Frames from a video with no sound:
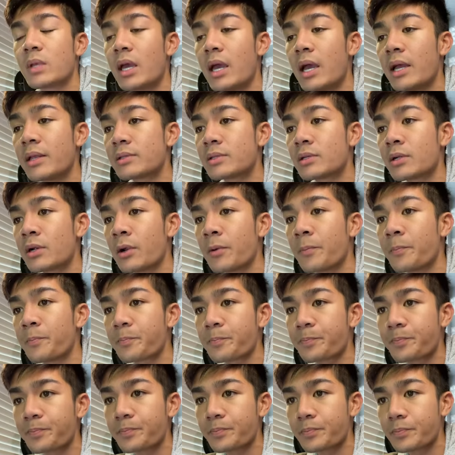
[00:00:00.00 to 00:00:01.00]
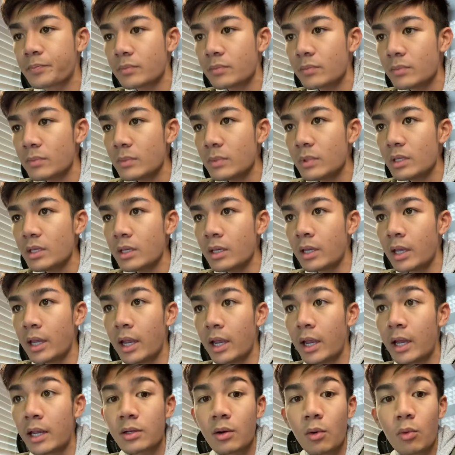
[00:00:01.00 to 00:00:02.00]
Enter.
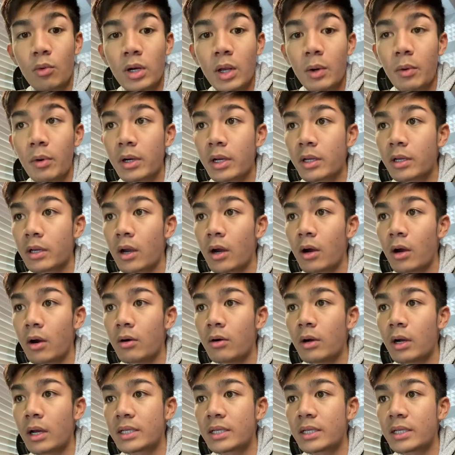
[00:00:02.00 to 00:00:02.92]
And what I want to go